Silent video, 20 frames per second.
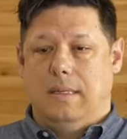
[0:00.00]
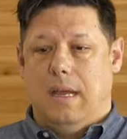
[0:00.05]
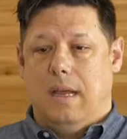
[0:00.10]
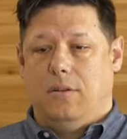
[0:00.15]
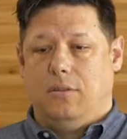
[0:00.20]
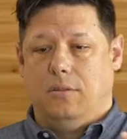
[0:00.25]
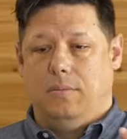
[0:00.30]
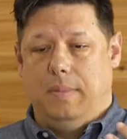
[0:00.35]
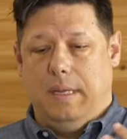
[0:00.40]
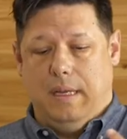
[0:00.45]

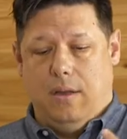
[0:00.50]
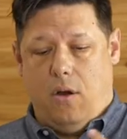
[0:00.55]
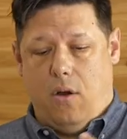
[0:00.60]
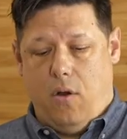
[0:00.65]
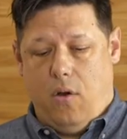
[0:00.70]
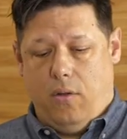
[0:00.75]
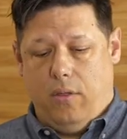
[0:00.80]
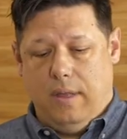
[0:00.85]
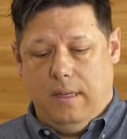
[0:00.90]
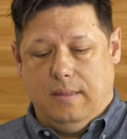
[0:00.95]
tells me
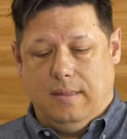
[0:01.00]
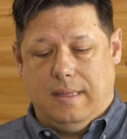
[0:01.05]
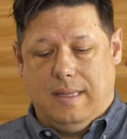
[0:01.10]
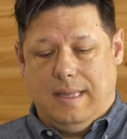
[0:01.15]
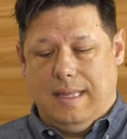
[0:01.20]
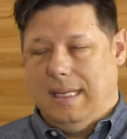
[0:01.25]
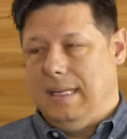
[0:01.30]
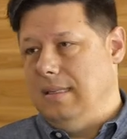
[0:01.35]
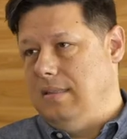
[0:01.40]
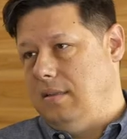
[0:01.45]
all these
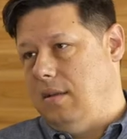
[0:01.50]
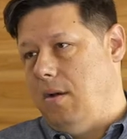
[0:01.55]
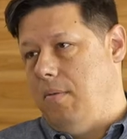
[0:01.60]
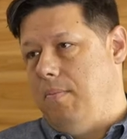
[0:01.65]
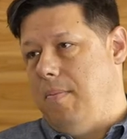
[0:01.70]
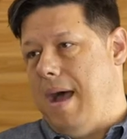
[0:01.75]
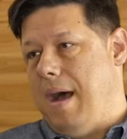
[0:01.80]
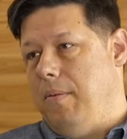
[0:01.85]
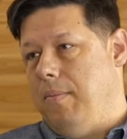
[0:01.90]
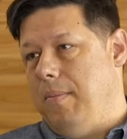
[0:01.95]
things
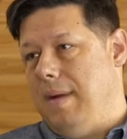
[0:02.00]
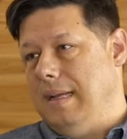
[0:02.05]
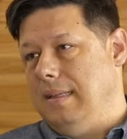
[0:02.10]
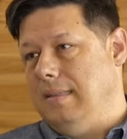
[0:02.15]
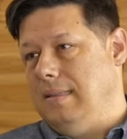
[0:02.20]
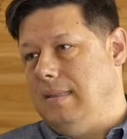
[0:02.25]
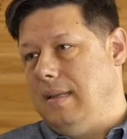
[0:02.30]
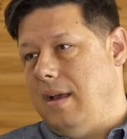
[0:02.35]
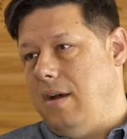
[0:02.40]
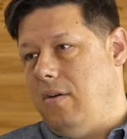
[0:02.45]
about
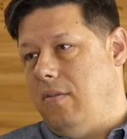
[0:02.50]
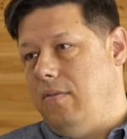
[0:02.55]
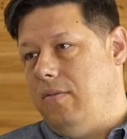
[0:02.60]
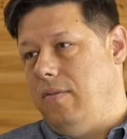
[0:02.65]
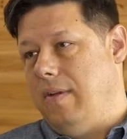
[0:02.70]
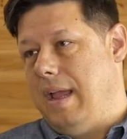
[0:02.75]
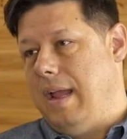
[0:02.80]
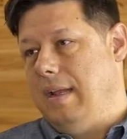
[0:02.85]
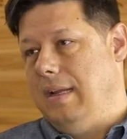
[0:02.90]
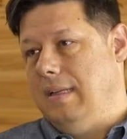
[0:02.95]

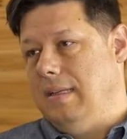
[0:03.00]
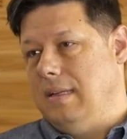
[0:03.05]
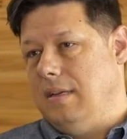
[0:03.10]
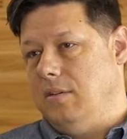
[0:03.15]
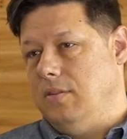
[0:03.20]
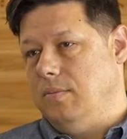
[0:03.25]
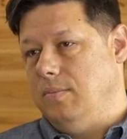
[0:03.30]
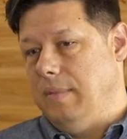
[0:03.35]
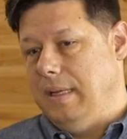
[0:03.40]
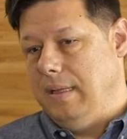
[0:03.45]
myself, and he
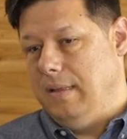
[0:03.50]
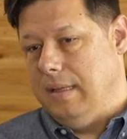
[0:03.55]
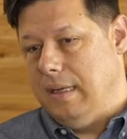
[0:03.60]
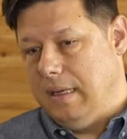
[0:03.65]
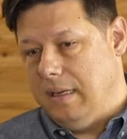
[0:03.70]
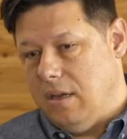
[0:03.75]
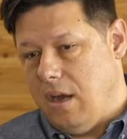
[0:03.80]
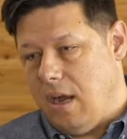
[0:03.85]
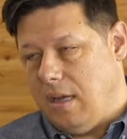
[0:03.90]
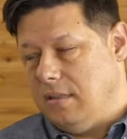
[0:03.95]
tells me
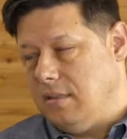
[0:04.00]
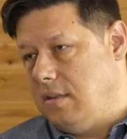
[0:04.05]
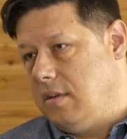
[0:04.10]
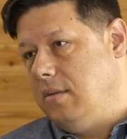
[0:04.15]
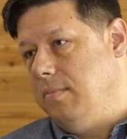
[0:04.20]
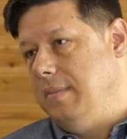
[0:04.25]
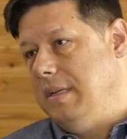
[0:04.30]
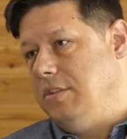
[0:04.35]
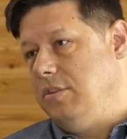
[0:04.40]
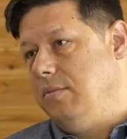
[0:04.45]
that God's
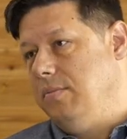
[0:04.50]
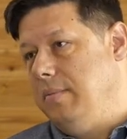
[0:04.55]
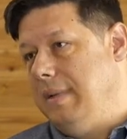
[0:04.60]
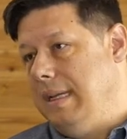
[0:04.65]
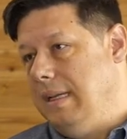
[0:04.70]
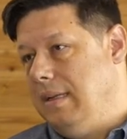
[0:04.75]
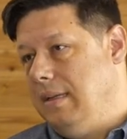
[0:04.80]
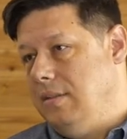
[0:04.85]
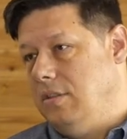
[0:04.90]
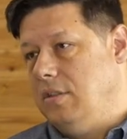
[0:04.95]
commissioned
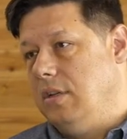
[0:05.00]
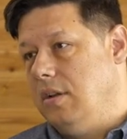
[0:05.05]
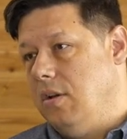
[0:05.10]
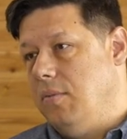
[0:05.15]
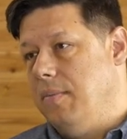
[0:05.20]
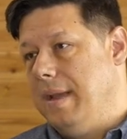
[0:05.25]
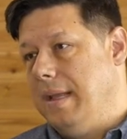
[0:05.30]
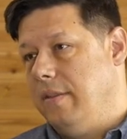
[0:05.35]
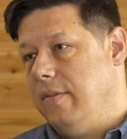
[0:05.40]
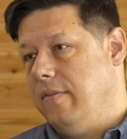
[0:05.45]
me to
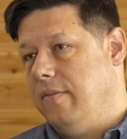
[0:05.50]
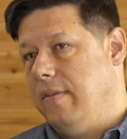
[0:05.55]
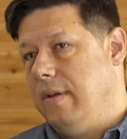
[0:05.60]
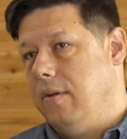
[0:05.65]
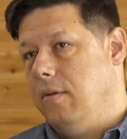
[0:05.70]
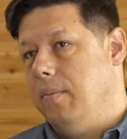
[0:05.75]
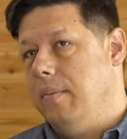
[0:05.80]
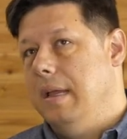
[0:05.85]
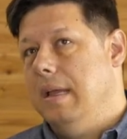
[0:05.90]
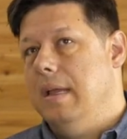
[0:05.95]
go make the
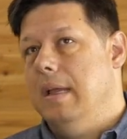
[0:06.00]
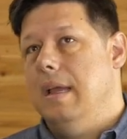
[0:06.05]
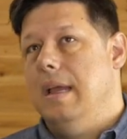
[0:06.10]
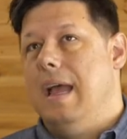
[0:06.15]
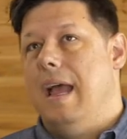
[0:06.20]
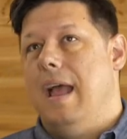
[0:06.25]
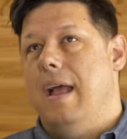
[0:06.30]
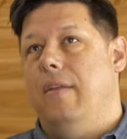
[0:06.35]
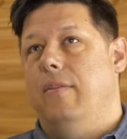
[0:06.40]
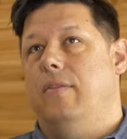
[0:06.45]
film.
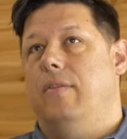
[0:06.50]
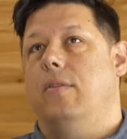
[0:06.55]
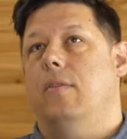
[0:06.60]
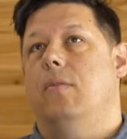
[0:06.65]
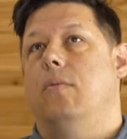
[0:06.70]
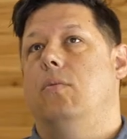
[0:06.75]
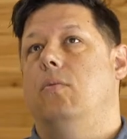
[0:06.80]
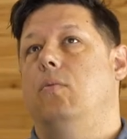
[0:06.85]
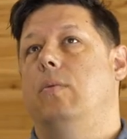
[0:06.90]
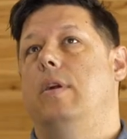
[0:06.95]
And so
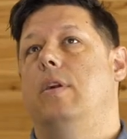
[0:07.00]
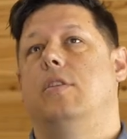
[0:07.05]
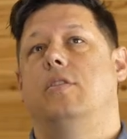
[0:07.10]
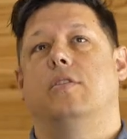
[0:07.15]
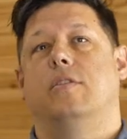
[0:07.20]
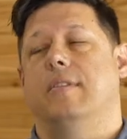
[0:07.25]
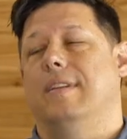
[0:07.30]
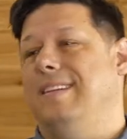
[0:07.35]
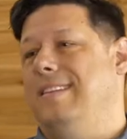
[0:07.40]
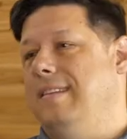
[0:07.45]
we're
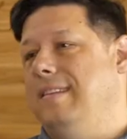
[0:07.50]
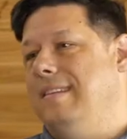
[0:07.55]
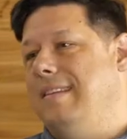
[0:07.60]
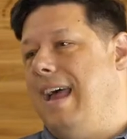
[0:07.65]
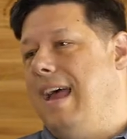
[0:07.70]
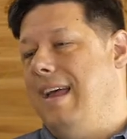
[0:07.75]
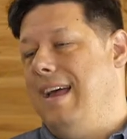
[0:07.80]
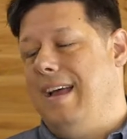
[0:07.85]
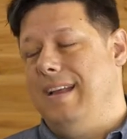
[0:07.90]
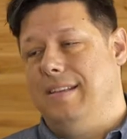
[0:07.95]
just
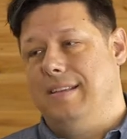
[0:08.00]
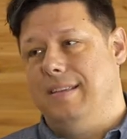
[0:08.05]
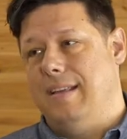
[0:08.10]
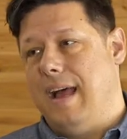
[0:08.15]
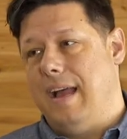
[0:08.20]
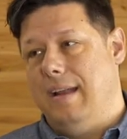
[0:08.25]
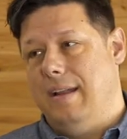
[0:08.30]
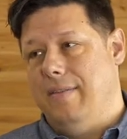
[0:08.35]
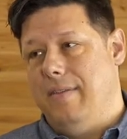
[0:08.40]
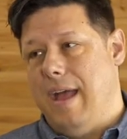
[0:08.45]

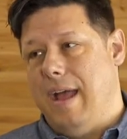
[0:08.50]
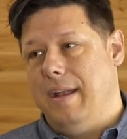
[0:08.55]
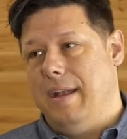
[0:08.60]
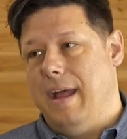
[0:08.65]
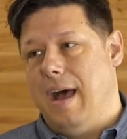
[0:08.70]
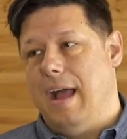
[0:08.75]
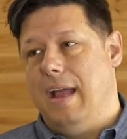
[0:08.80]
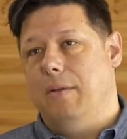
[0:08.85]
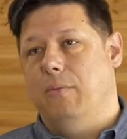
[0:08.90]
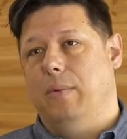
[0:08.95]
excited that
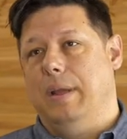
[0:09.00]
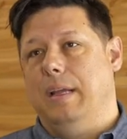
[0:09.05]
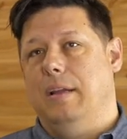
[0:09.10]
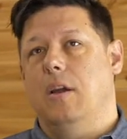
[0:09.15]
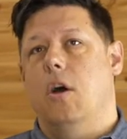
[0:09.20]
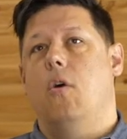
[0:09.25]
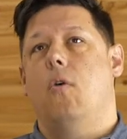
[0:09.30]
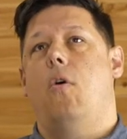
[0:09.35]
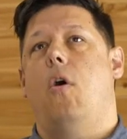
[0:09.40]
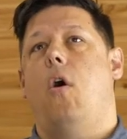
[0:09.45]
night. We
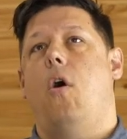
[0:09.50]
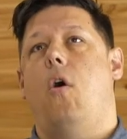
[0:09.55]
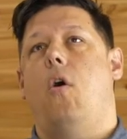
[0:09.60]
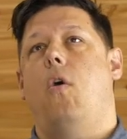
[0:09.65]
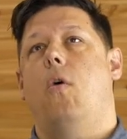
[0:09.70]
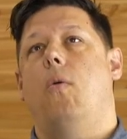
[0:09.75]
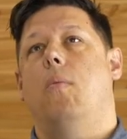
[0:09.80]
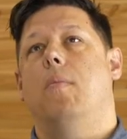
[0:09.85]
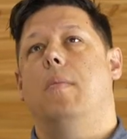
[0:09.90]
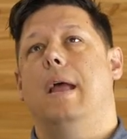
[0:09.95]
go
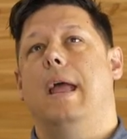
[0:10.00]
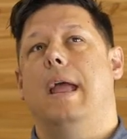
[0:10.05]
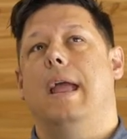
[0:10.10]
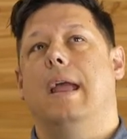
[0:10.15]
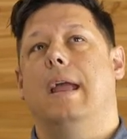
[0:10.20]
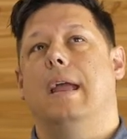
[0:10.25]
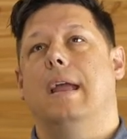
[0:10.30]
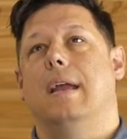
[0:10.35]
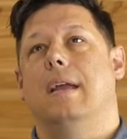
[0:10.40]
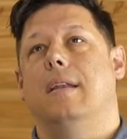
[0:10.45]
home,
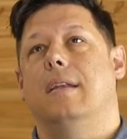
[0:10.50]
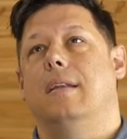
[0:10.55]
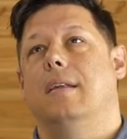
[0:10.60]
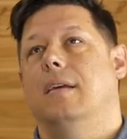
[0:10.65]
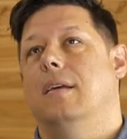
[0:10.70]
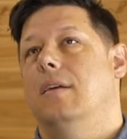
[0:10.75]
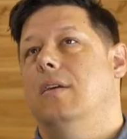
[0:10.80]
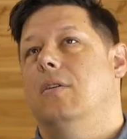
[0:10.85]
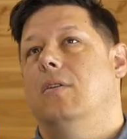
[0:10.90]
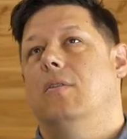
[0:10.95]
and
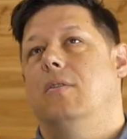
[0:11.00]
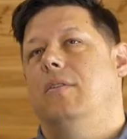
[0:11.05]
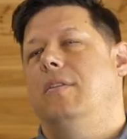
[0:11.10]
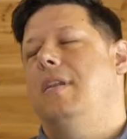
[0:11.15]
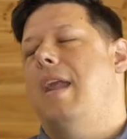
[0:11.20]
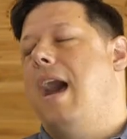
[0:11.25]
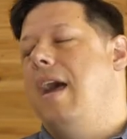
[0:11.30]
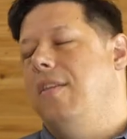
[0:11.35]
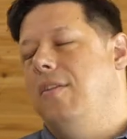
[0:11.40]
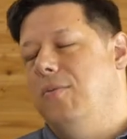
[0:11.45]

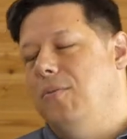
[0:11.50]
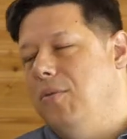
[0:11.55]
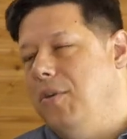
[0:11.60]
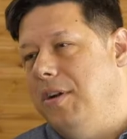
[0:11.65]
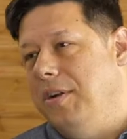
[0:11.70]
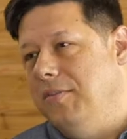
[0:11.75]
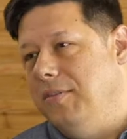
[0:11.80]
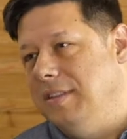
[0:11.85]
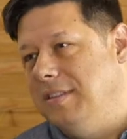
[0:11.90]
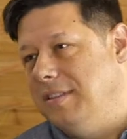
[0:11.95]
neither
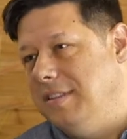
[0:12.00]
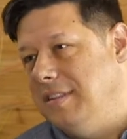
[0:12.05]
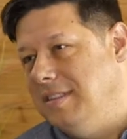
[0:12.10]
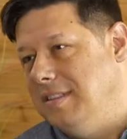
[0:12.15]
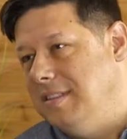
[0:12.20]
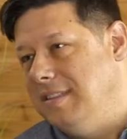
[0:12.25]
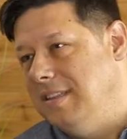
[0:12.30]
one of us could